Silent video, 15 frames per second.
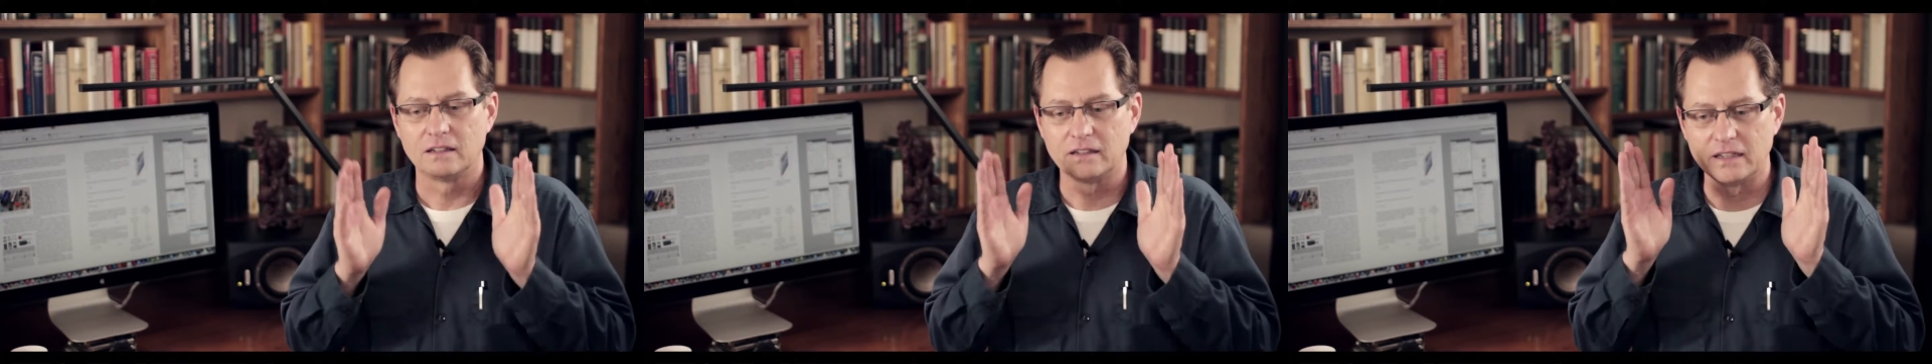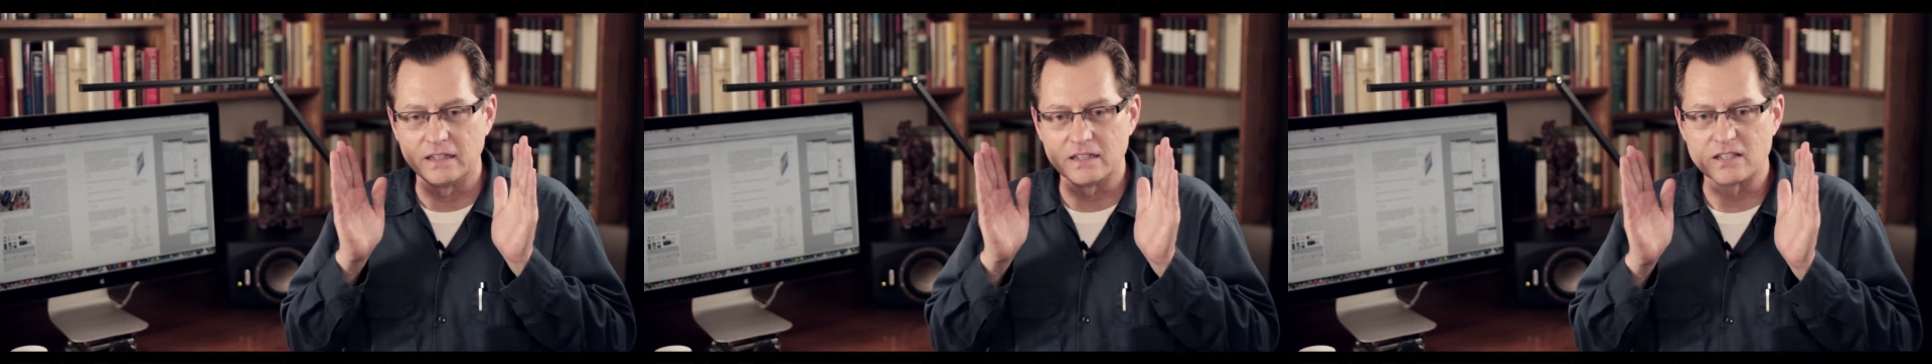
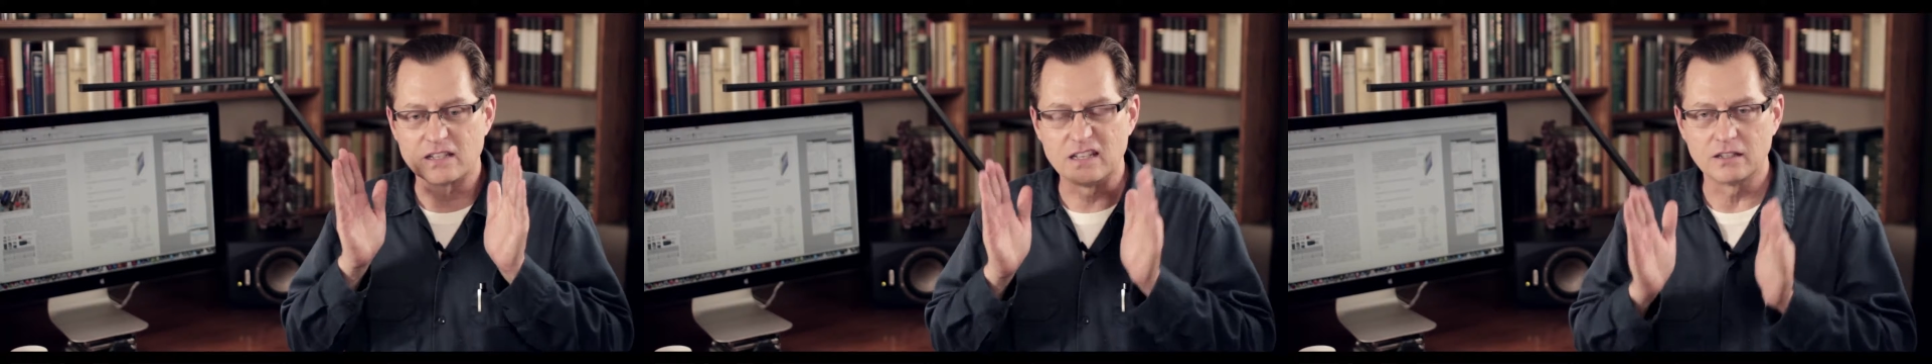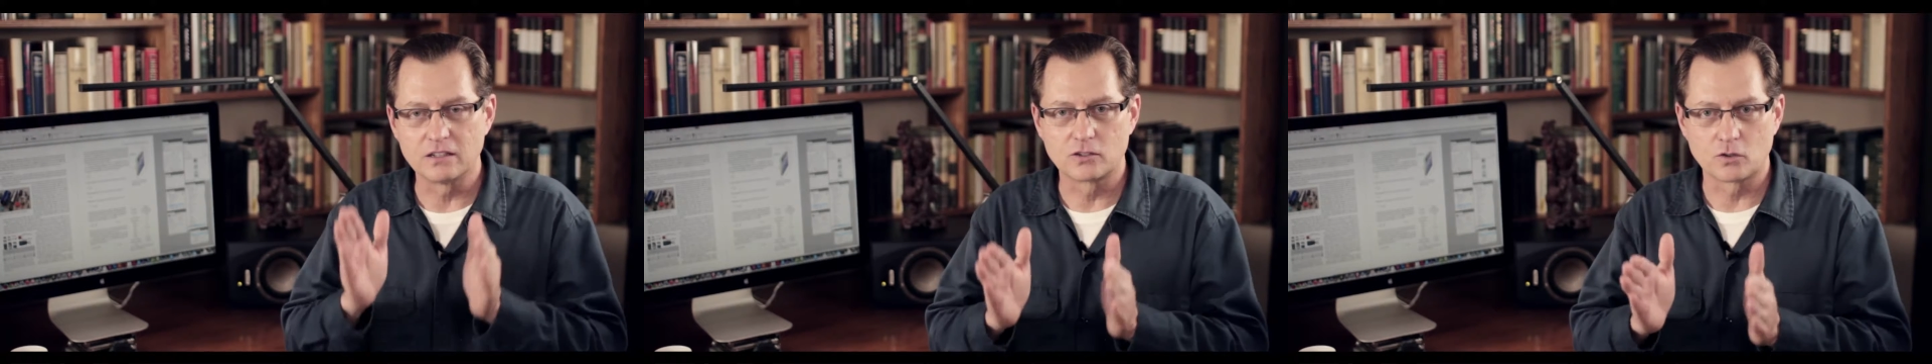is
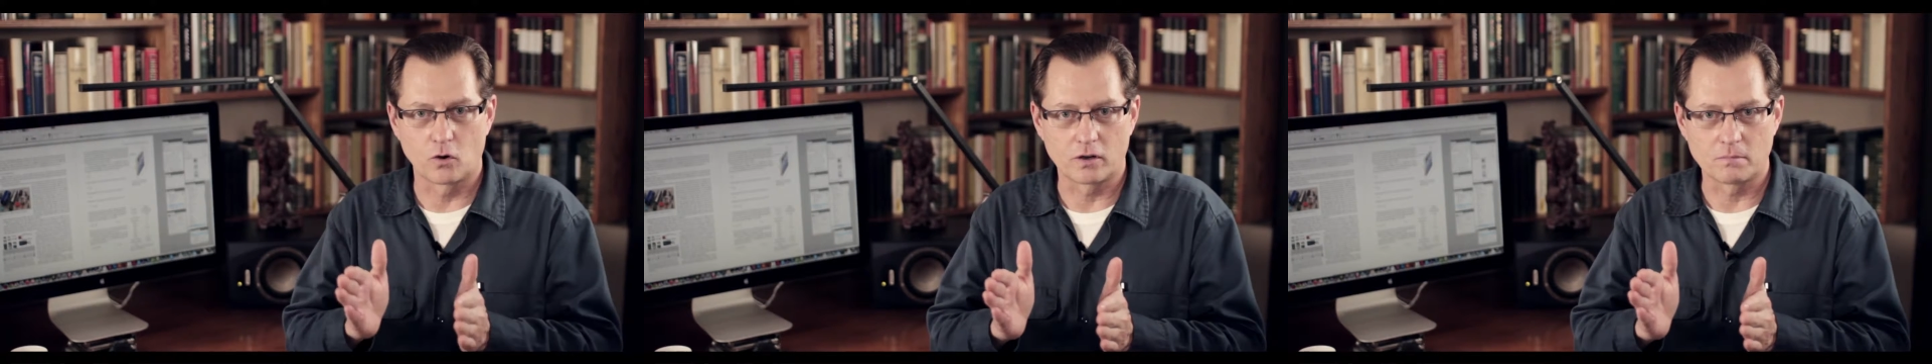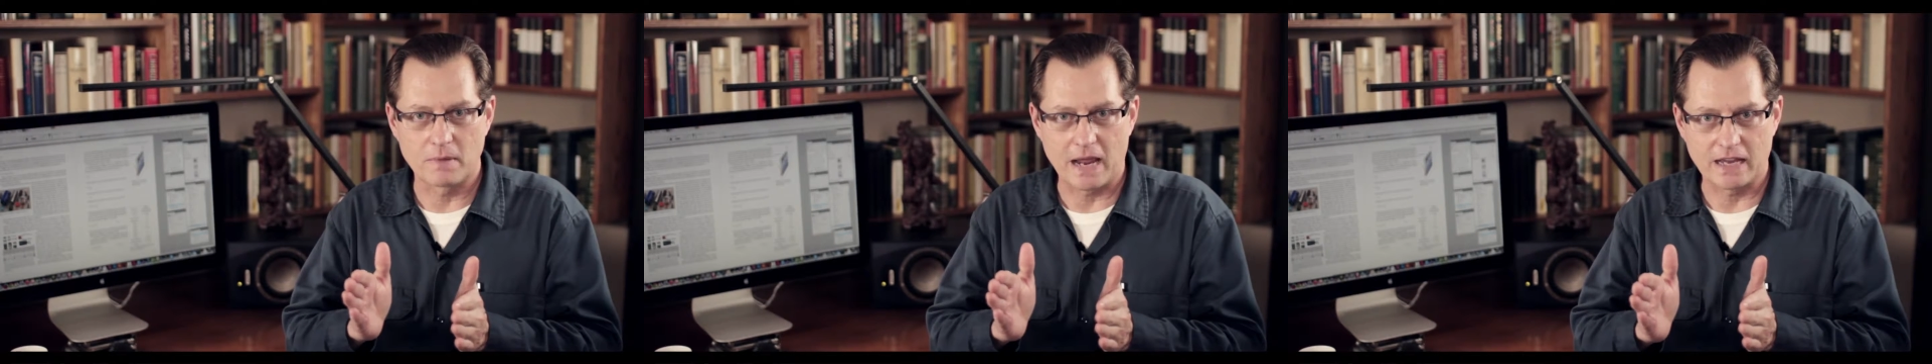geared
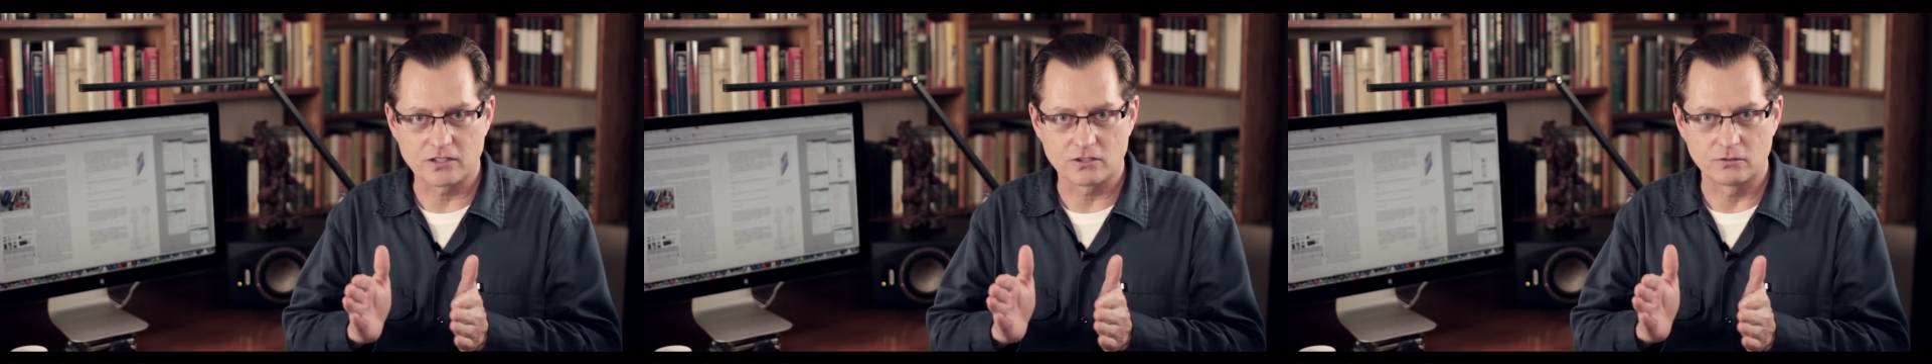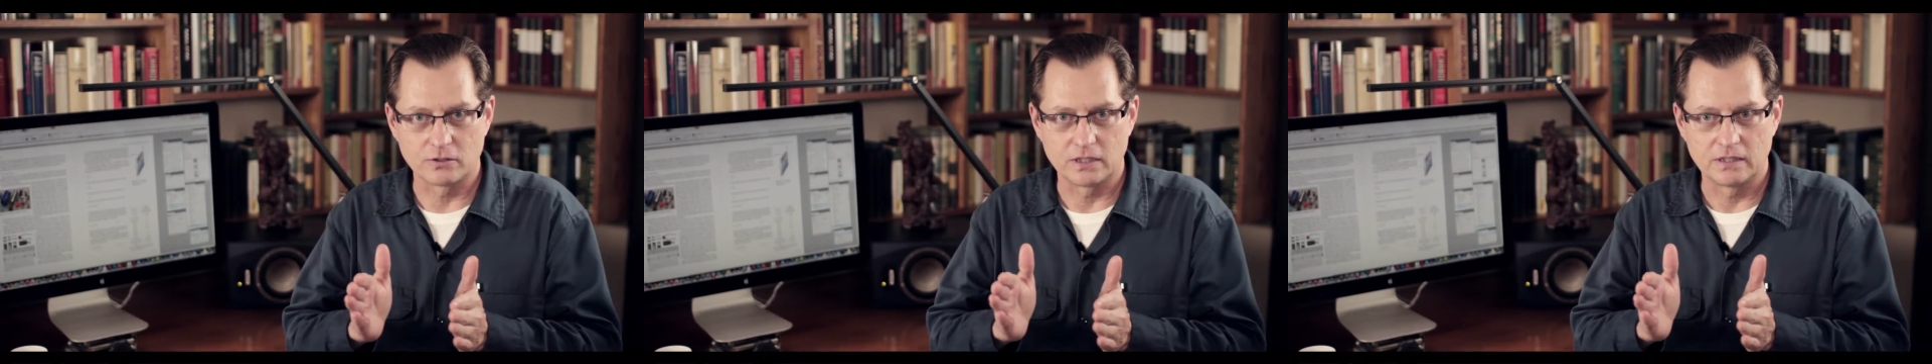toward
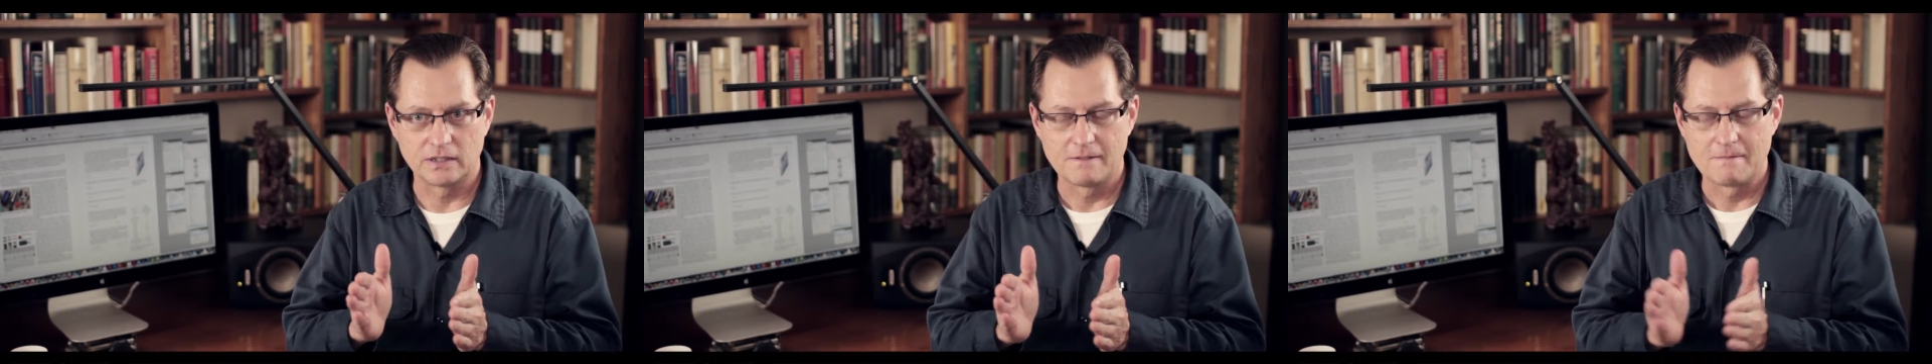mastery.